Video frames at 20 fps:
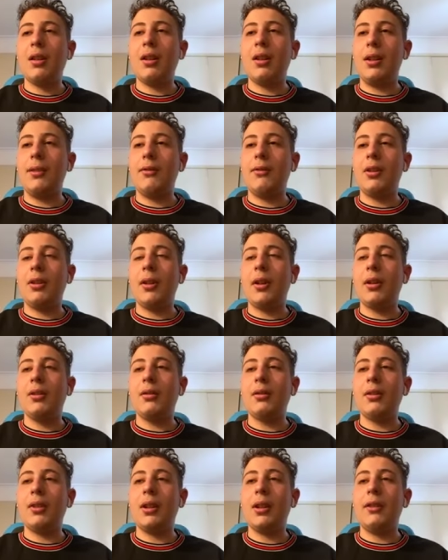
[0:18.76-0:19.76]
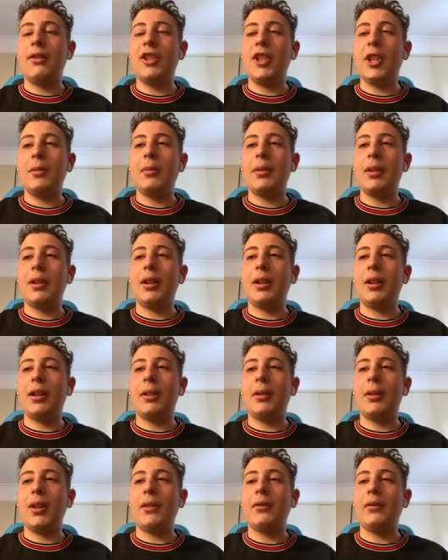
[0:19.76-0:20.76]
And even though I did have a debit card, I
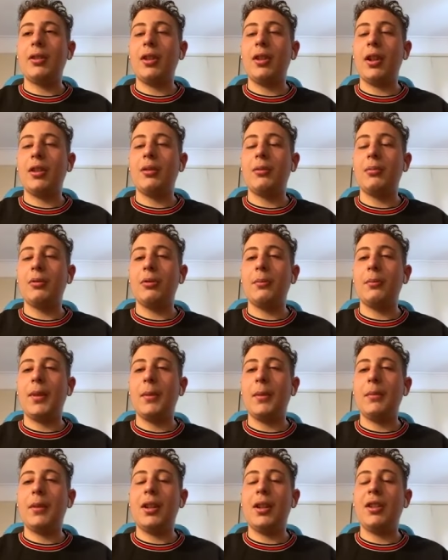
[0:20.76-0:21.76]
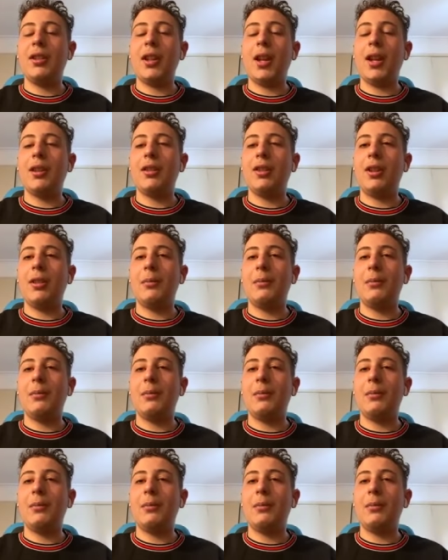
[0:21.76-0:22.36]
would have to put my money in the ATM.